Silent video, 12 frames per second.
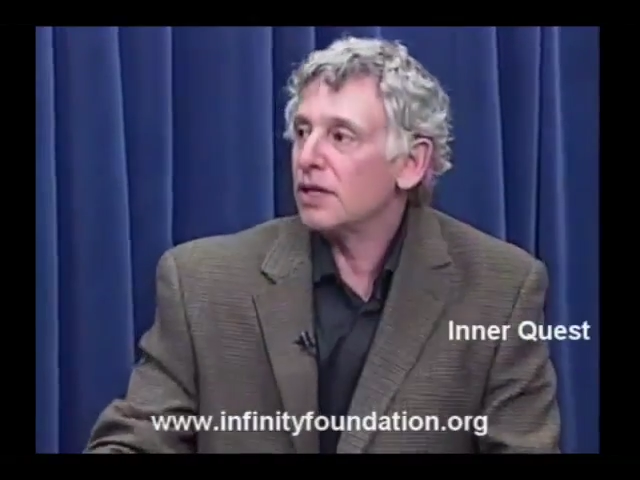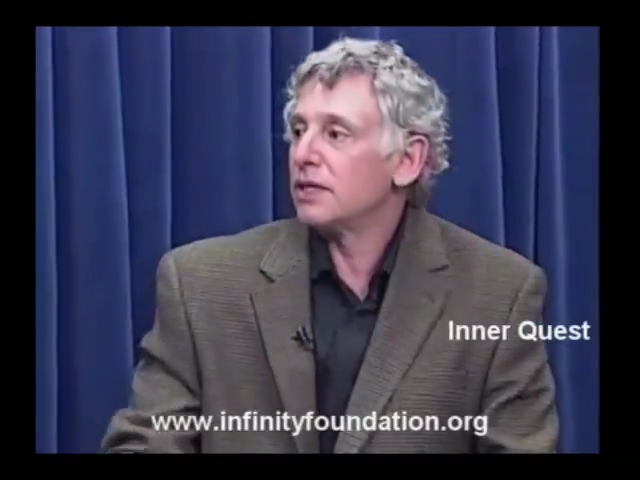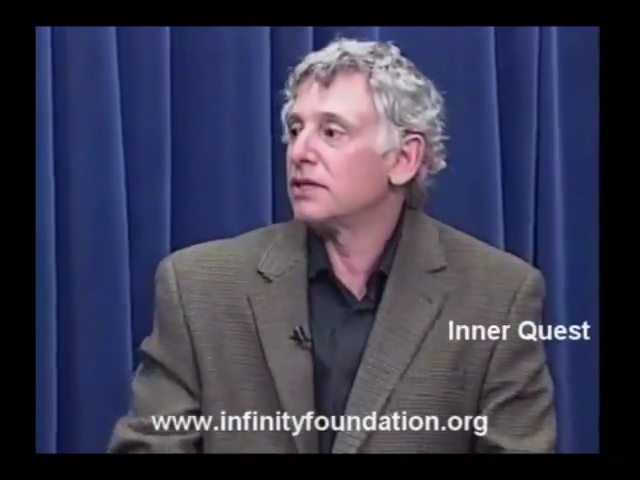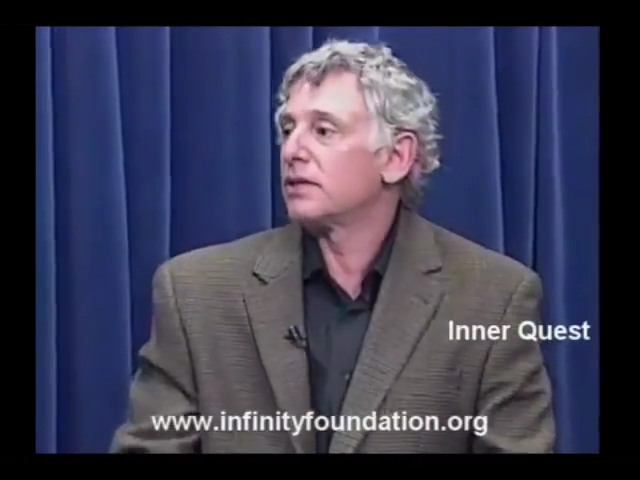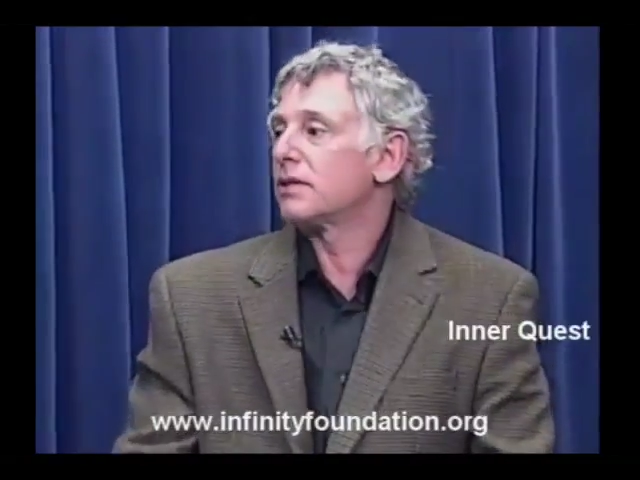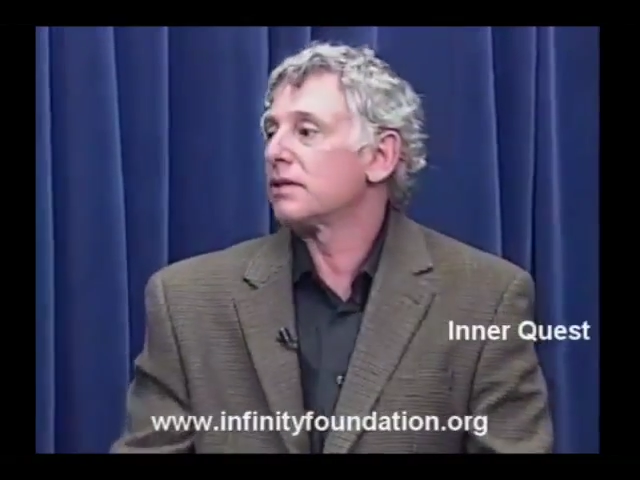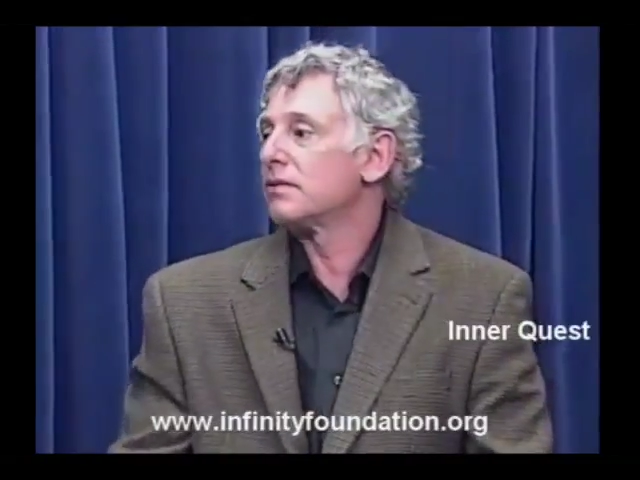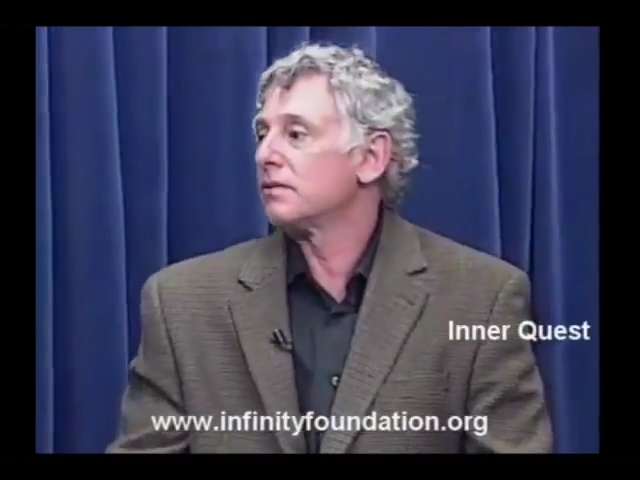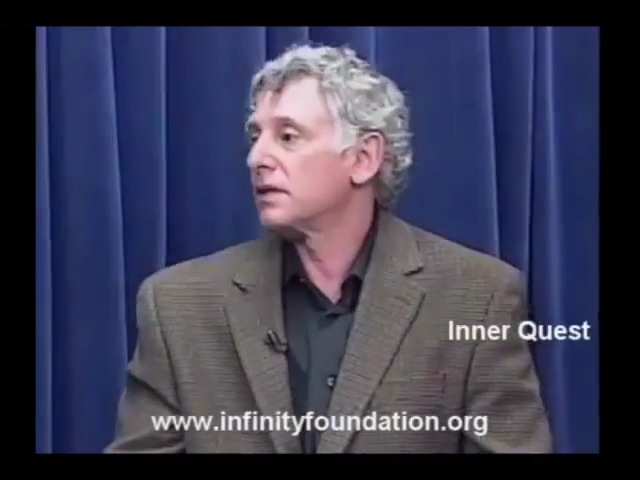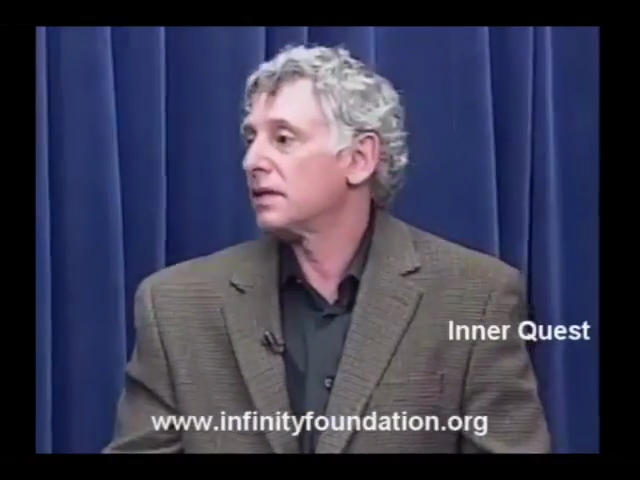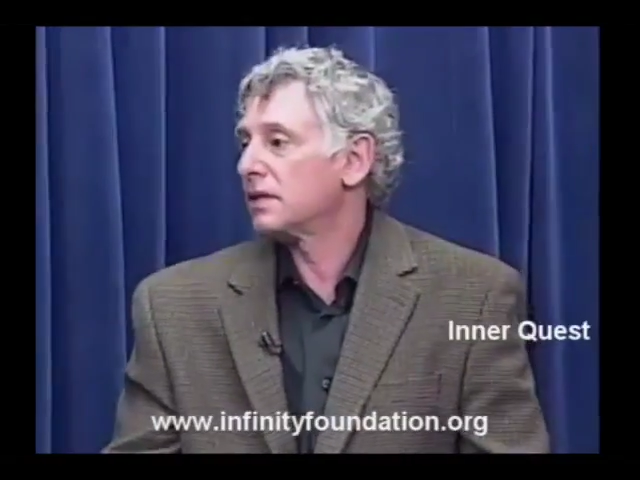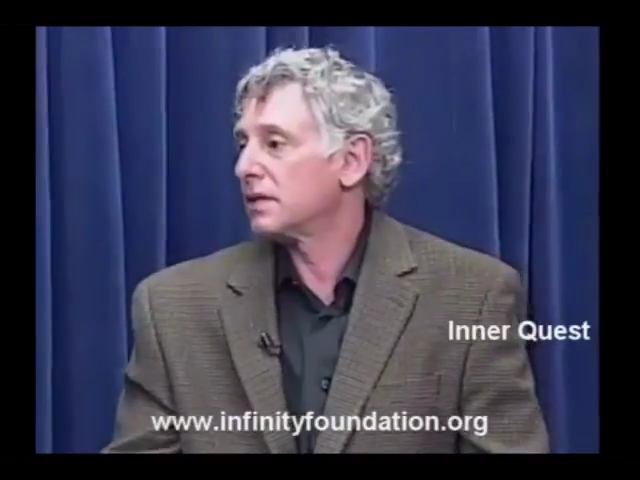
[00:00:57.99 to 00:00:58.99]
Is there
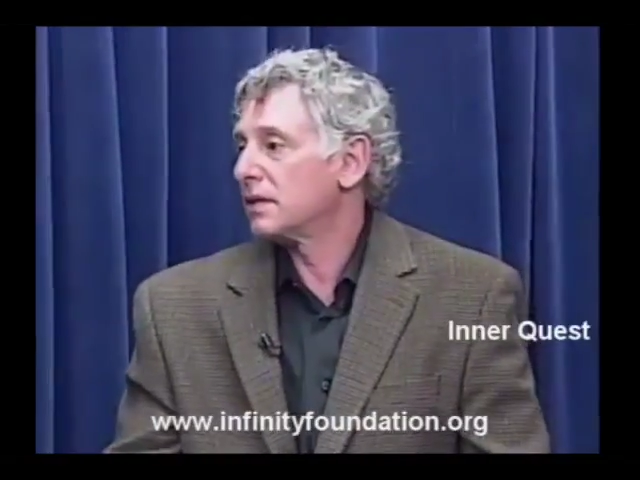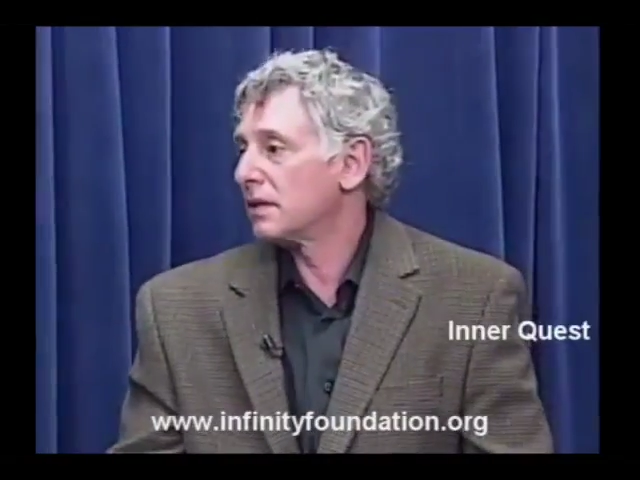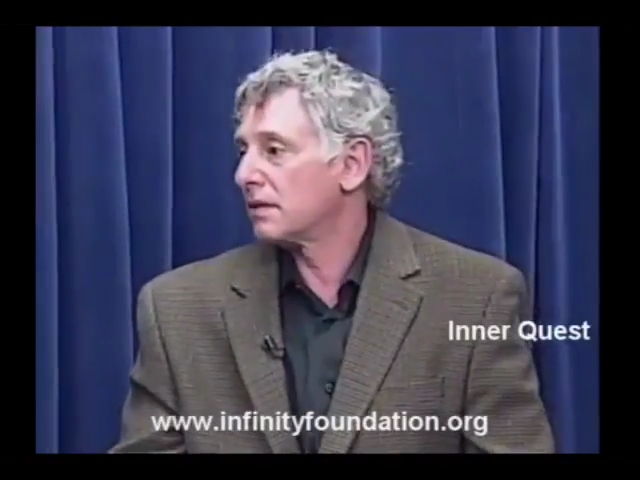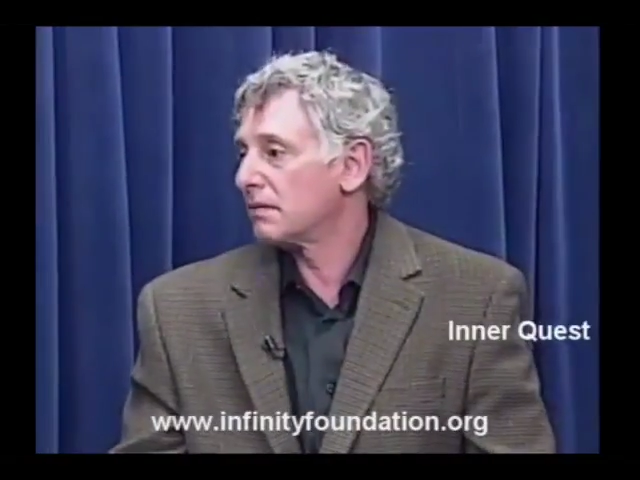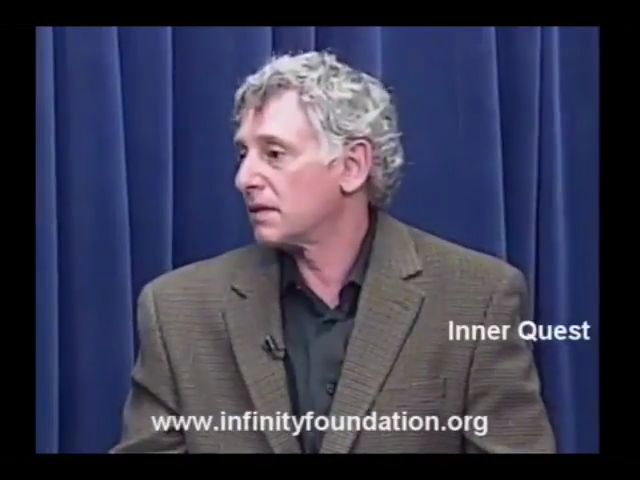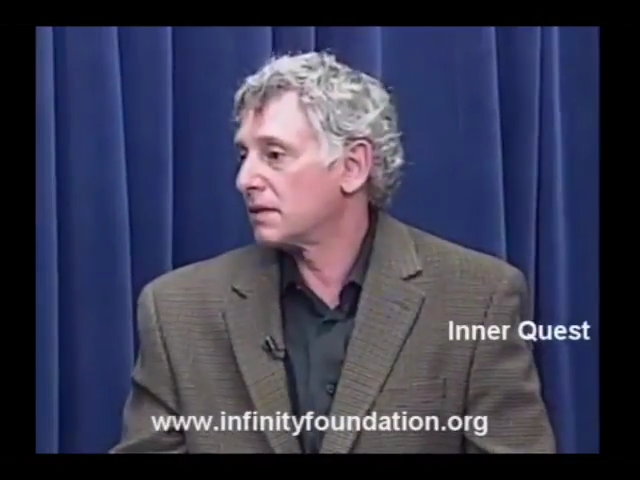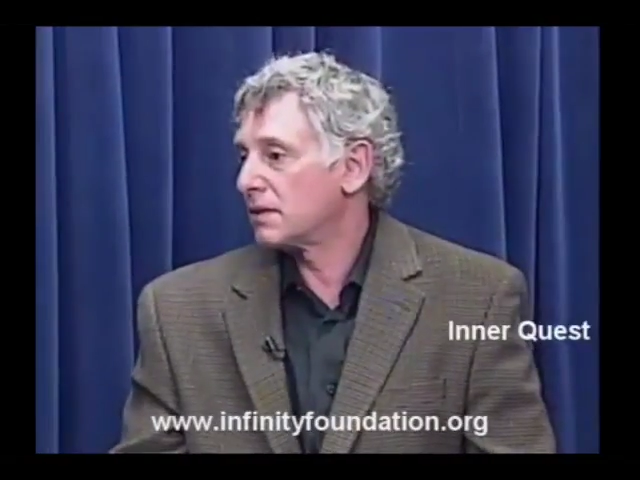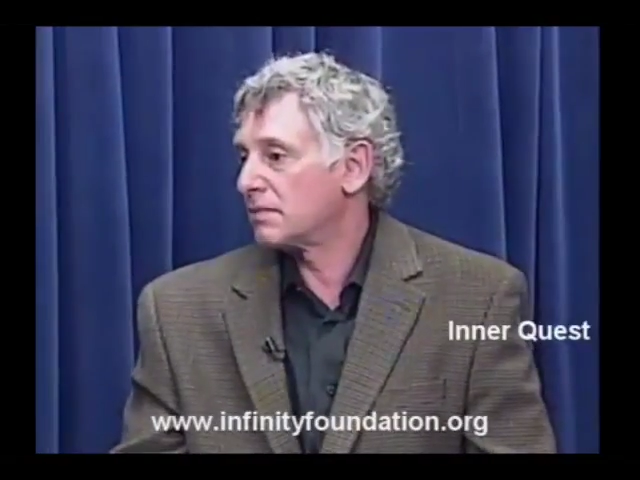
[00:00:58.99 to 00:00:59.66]
a